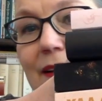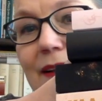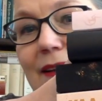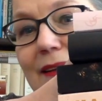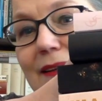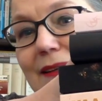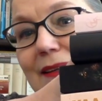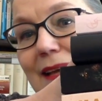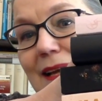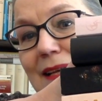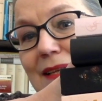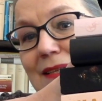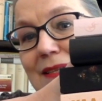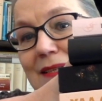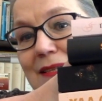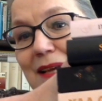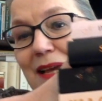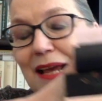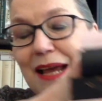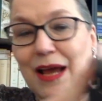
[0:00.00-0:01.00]

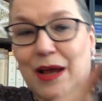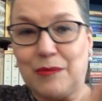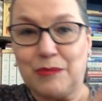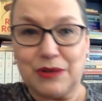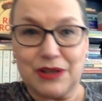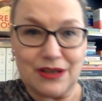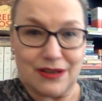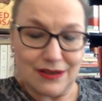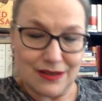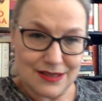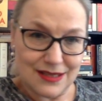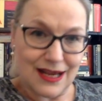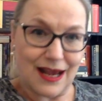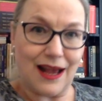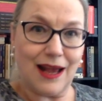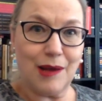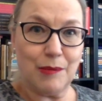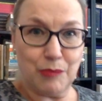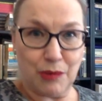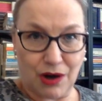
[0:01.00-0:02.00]
Yes, because
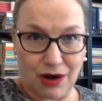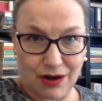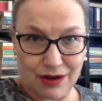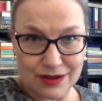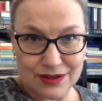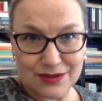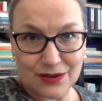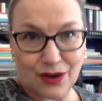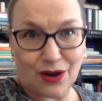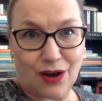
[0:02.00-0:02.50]
I bought